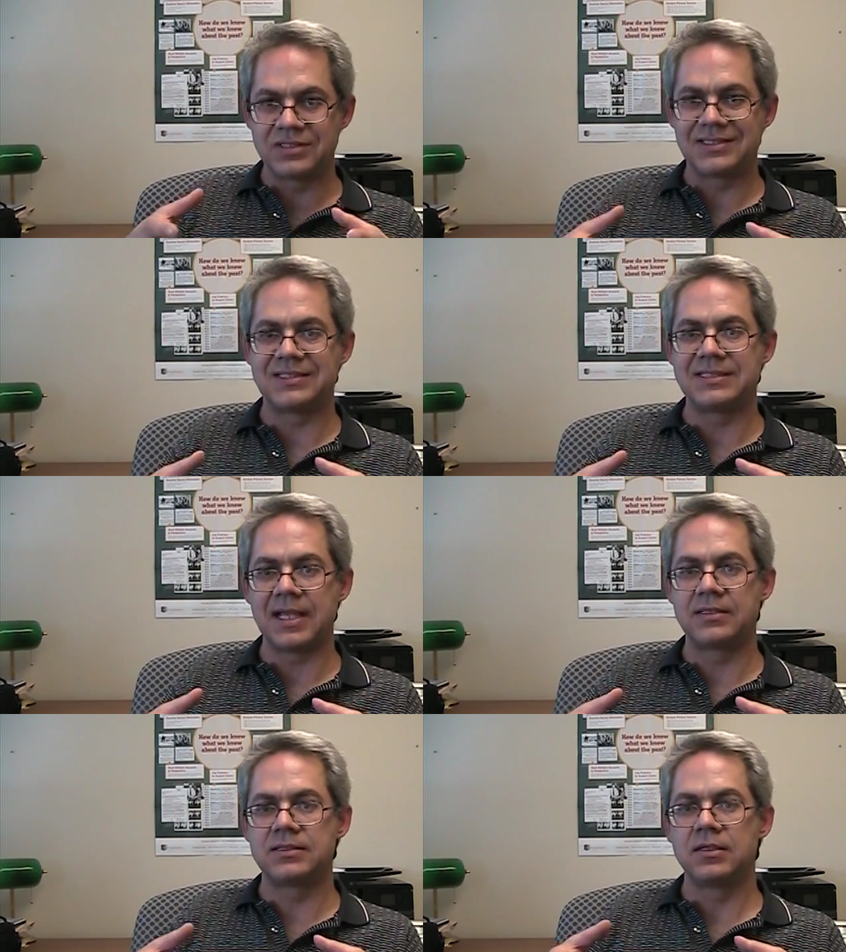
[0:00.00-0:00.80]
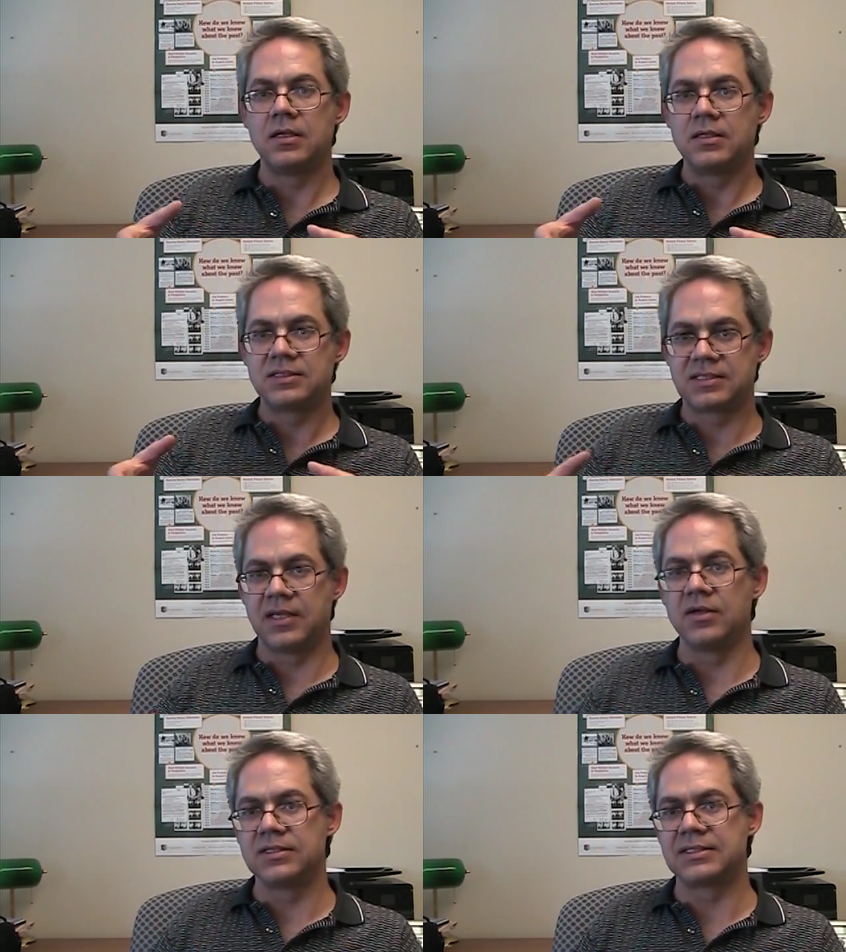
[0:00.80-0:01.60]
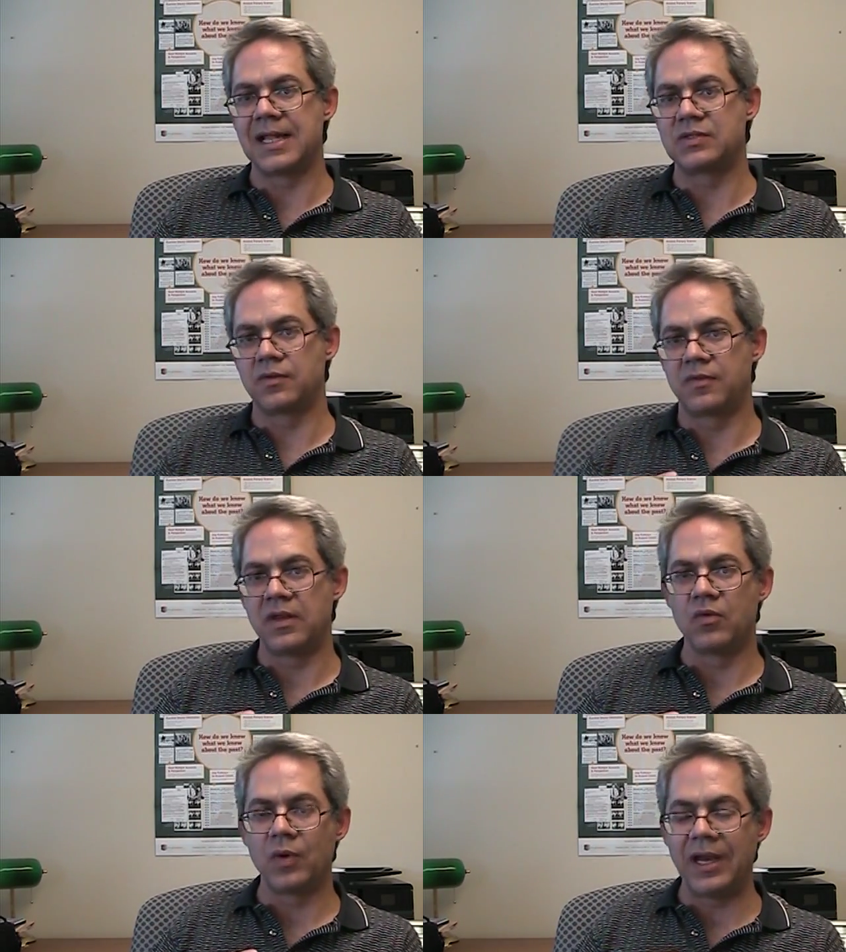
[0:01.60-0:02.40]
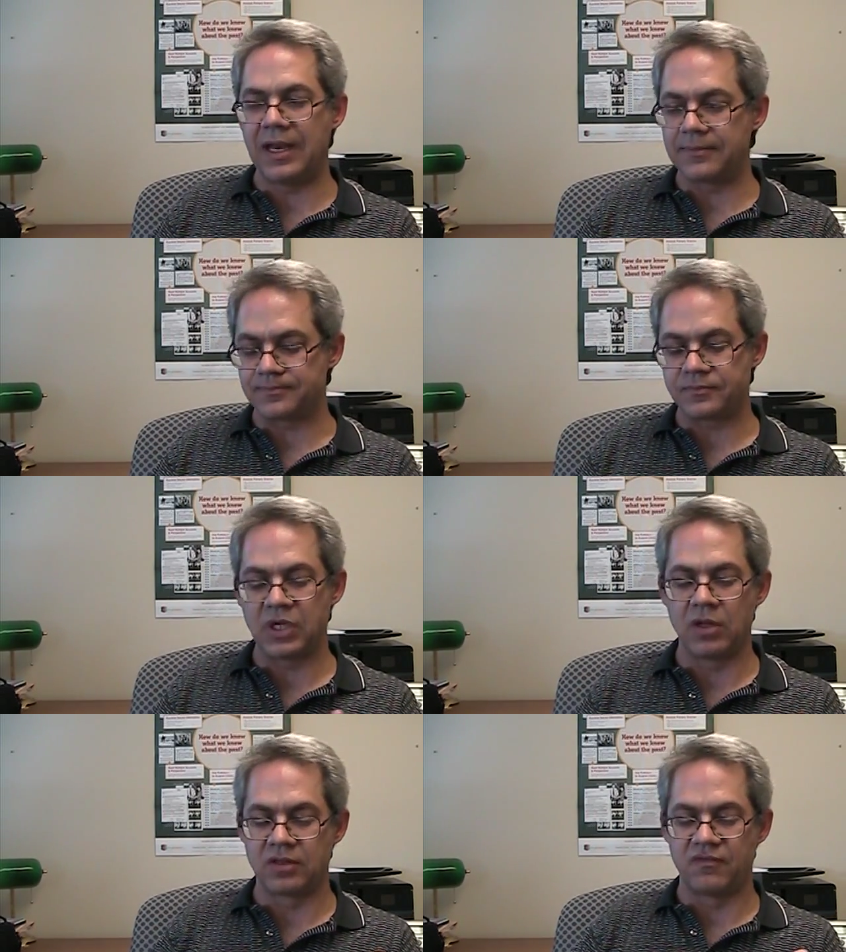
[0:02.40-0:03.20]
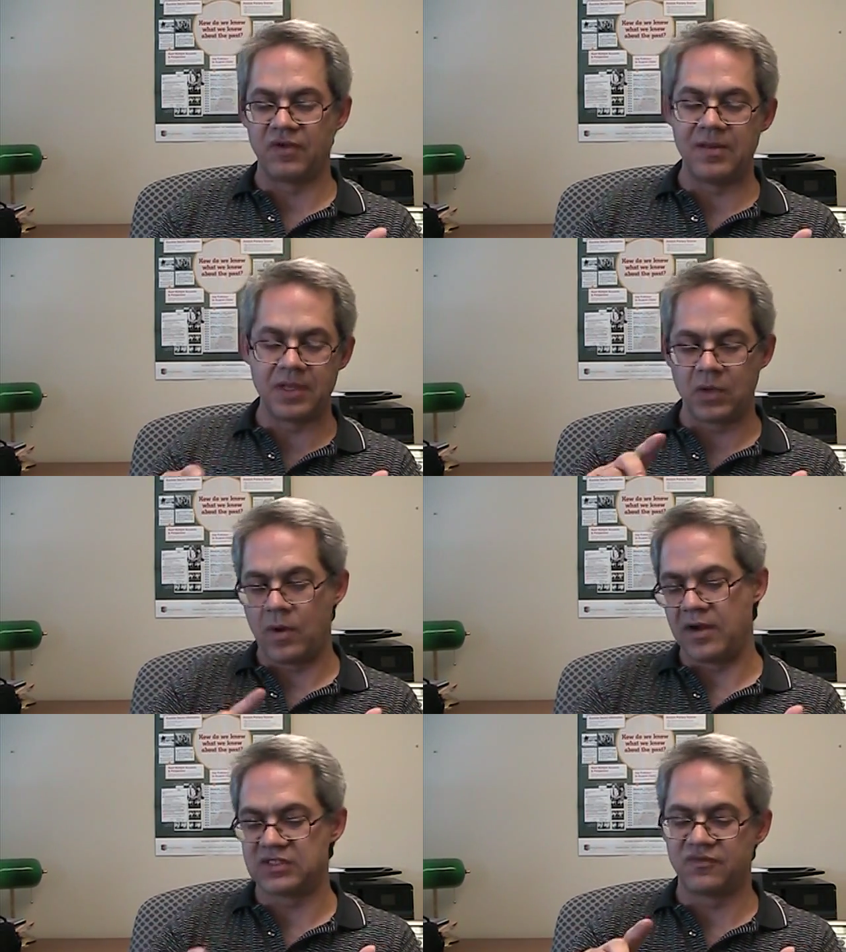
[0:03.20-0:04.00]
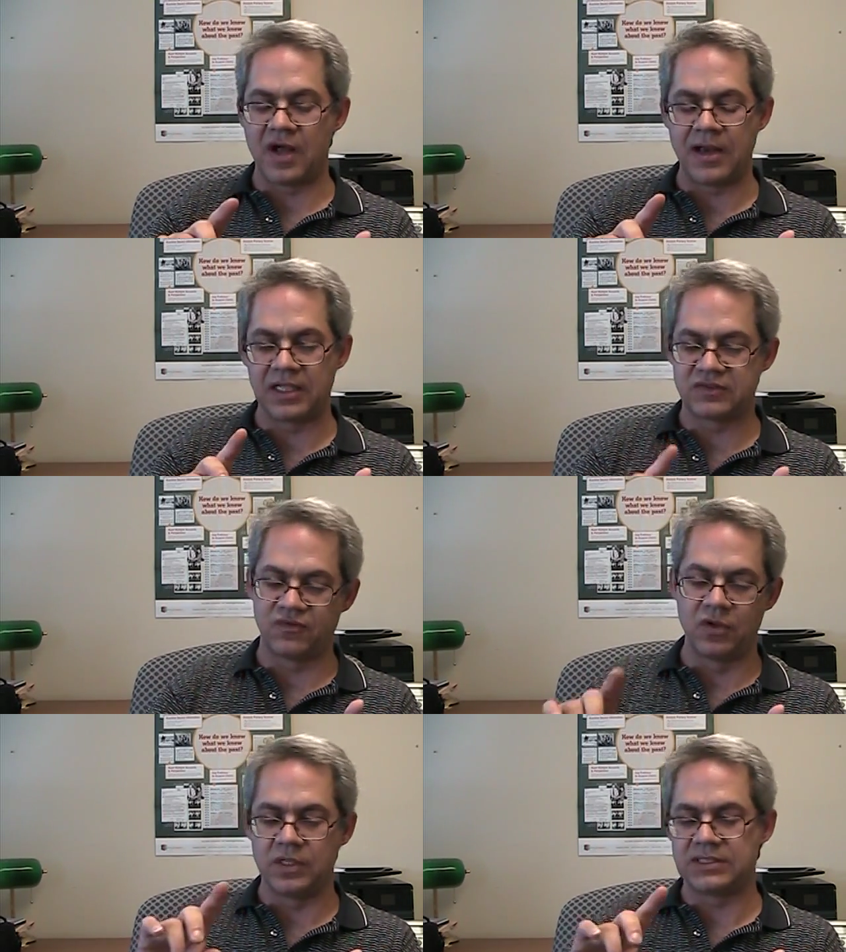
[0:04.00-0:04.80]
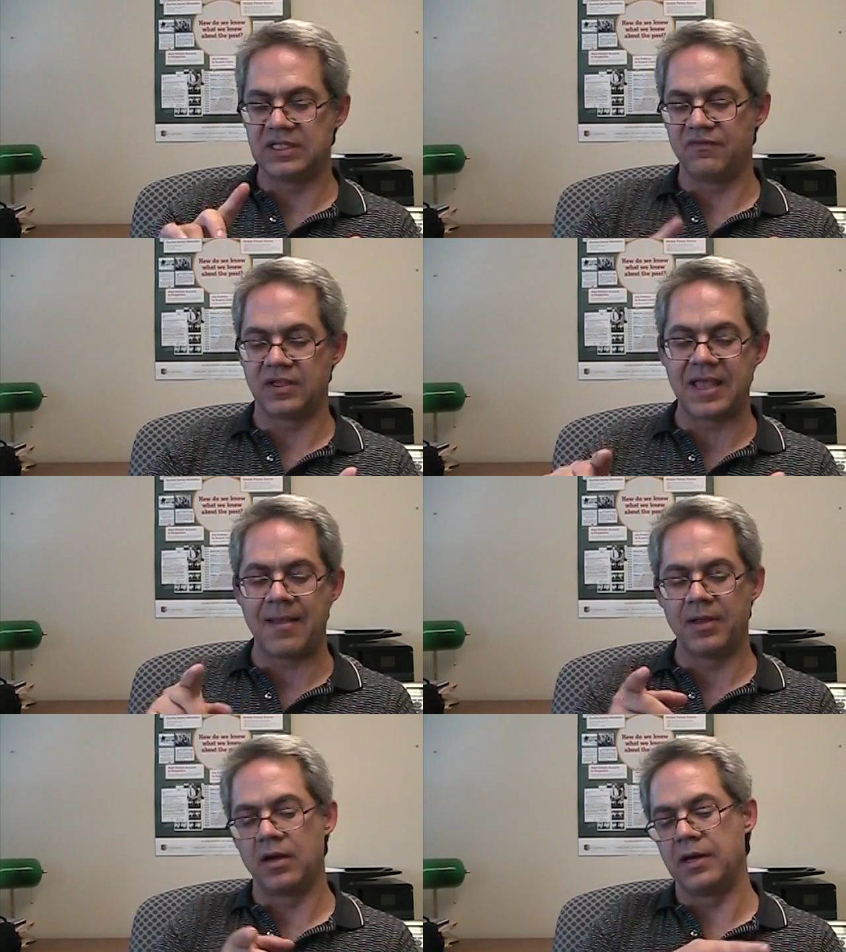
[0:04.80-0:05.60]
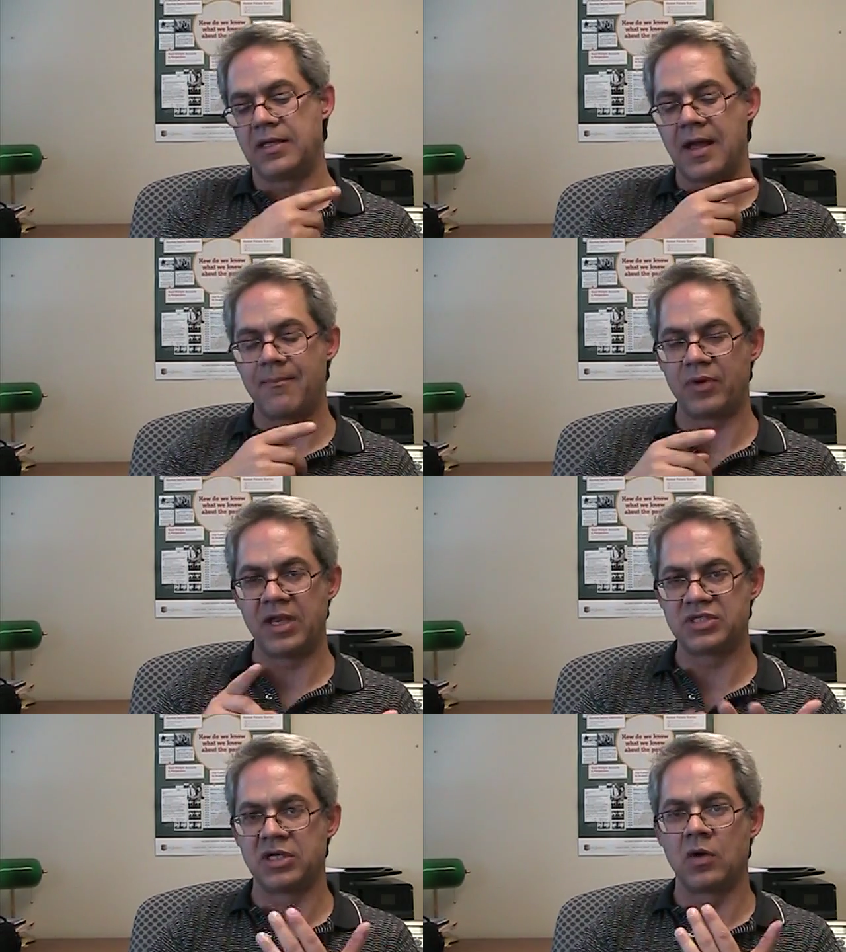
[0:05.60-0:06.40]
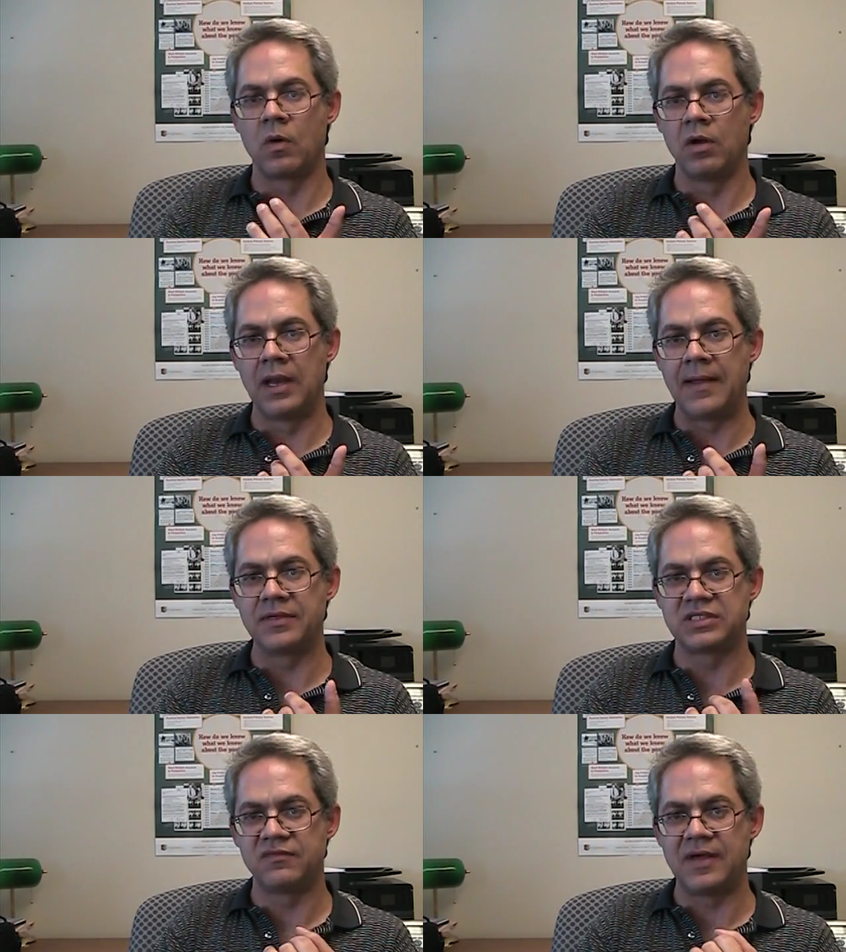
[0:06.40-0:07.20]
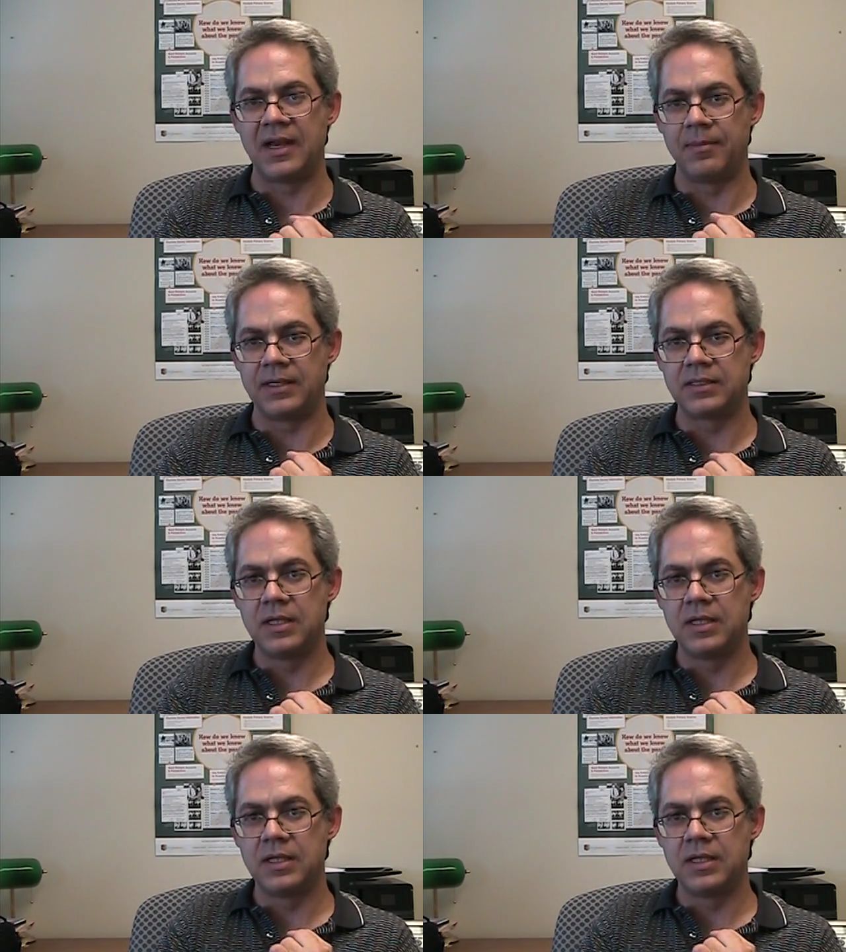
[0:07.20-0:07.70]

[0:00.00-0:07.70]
6 skill sets within reading, the phonemic awareness, phonics, fluency, vocabulary, comprehension, and oral language development.